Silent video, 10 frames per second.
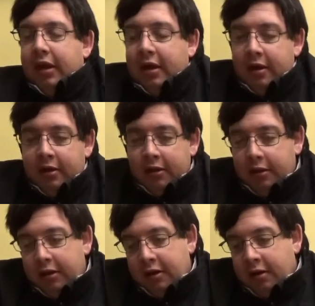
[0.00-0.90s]
and
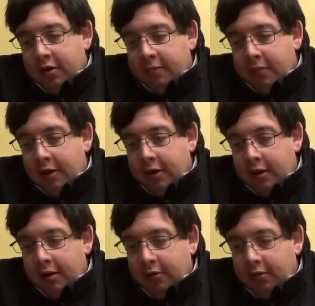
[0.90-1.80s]

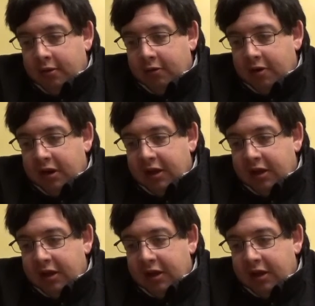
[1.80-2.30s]
I don't really want